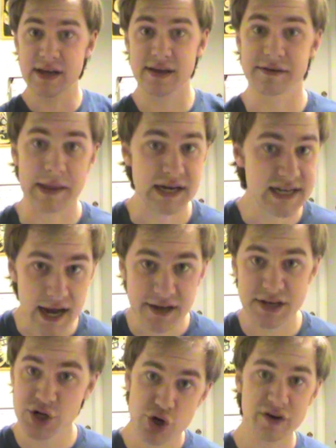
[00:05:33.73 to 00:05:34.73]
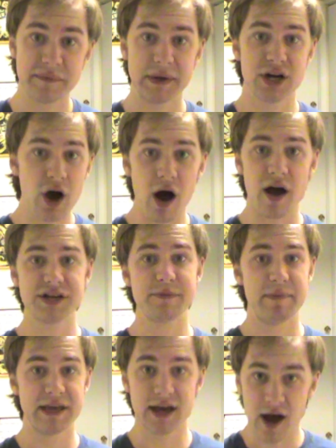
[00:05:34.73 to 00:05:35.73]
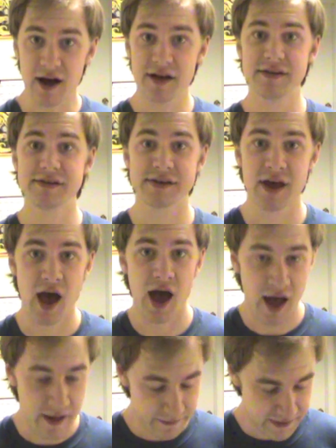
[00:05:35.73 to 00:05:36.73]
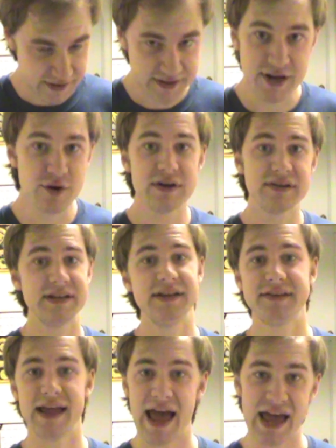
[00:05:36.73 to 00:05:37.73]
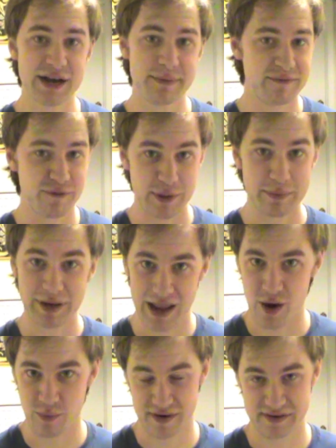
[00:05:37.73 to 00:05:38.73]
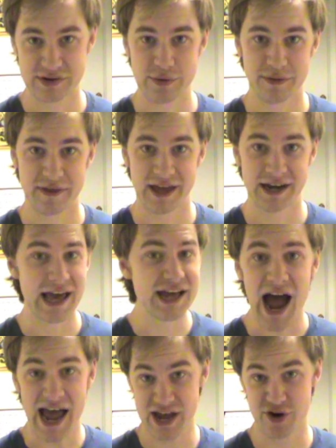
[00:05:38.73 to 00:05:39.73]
is that Dex should have been caught because the series needs to end before the plot wears too thin. And I